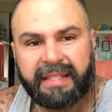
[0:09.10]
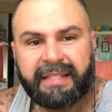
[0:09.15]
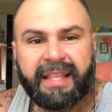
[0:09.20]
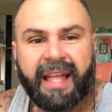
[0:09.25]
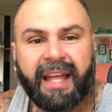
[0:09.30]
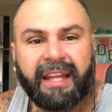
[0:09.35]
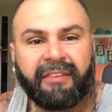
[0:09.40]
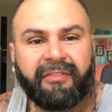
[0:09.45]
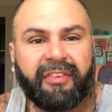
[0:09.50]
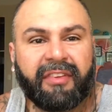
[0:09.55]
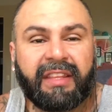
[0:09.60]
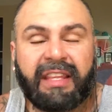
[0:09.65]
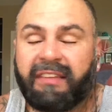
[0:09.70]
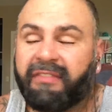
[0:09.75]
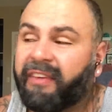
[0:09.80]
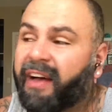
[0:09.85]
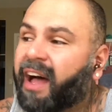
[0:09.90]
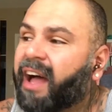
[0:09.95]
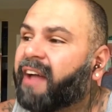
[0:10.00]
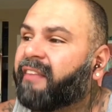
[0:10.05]
It's
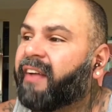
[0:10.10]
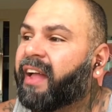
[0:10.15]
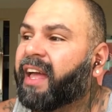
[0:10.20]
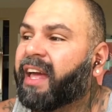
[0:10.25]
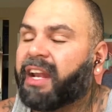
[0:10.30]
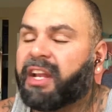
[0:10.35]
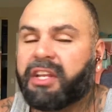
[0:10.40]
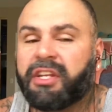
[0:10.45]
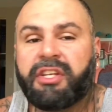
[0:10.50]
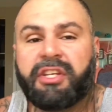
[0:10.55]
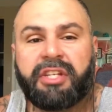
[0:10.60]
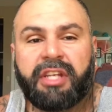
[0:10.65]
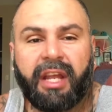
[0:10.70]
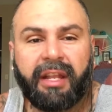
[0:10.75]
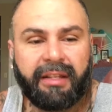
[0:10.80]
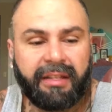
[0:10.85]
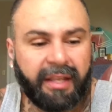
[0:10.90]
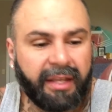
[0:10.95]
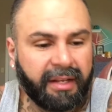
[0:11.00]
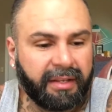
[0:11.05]
9:55. I got a
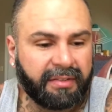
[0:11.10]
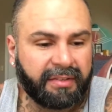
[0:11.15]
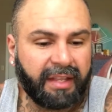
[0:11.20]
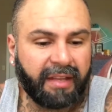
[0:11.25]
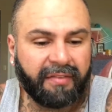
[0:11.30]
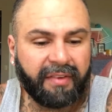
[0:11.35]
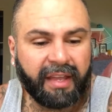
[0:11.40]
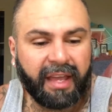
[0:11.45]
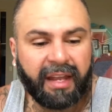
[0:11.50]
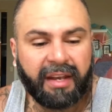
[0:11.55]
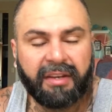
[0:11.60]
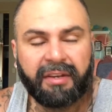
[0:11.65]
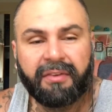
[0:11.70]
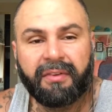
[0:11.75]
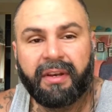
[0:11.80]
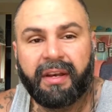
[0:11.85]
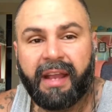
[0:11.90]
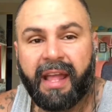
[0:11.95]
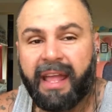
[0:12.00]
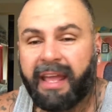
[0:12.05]
shit ton of stuff I gotta
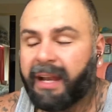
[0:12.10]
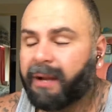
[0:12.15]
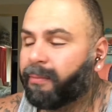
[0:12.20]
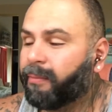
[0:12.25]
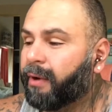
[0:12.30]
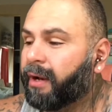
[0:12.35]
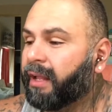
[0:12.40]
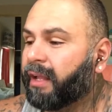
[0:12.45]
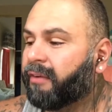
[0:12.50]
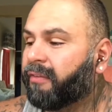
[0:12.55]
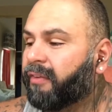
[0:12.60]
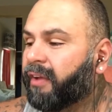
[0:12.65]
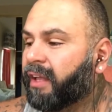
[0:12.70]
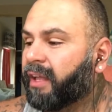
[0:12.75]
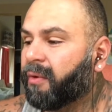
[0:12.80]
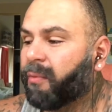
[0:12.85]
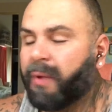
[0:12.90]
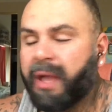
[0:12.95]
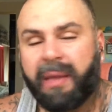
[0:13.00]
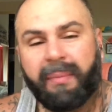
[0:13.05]
do today, and I'm running
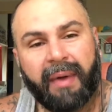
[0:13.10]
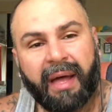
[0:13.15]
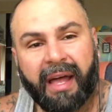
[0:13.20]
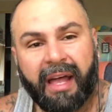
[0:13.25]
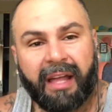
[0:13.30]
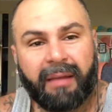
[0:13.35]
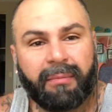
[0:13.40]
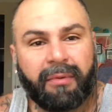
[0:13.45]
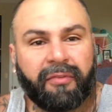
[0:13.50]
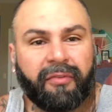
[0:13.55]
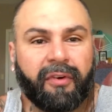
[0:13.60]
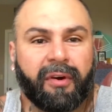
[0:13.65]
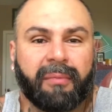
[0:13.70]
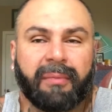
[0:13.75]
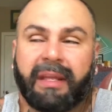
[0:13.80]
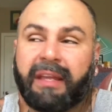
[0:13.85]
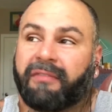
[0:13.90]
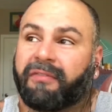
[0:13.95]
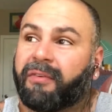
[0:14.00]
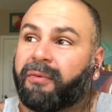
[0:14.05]
fucking way behind before
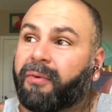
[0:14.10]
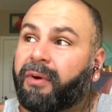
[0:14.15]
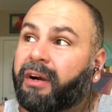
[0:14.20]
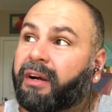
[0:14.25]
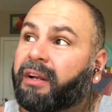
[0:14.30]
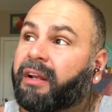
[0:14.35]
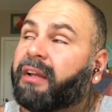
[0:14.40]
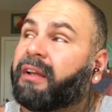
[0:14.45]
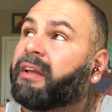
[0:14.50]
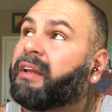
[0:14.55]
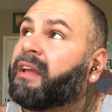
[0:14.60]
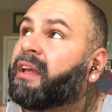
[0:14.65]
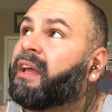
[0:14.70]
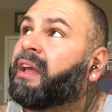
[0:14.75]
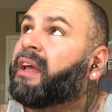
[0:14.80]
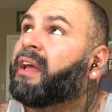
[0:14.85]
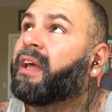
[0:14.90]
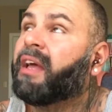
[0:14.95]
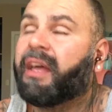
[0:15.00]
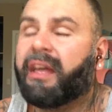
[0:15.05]
I'm late for work
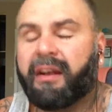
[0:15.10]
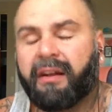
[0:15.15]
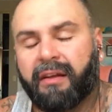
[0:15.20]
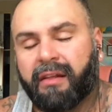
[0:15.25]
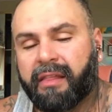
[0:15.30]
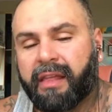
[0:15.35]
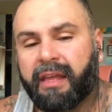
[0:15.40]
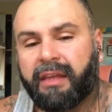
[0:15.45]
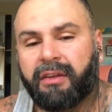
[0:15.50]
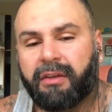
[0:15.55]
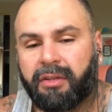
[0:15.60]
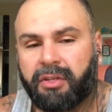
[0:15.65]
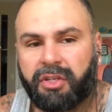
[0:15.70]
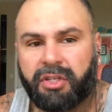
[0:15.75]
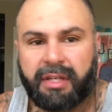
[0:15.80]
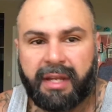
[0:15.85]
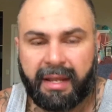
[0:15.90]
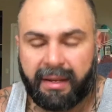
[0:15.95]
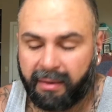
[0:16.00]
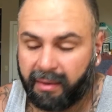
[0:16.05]
and all that good
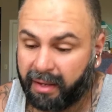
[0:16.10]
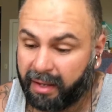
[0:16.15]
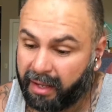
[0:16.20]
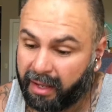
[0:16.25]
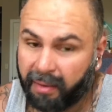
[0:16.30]
shit.